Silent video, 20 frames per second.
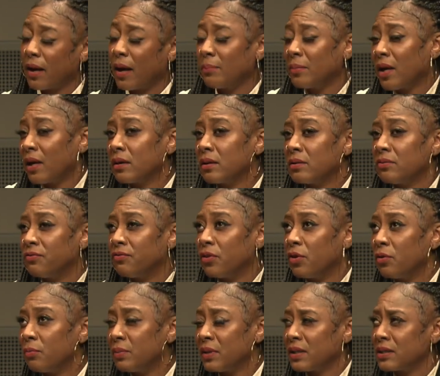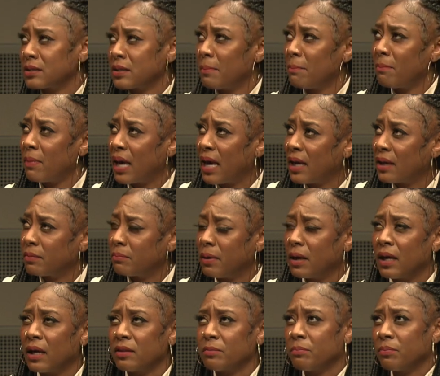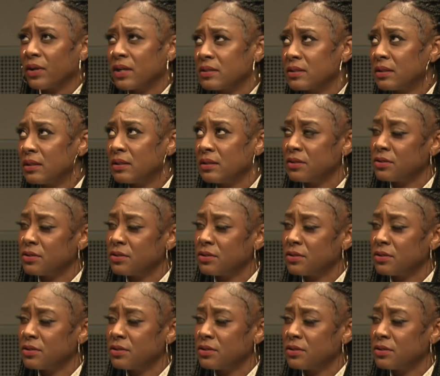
I'm not going to vote because I'm mad about how the president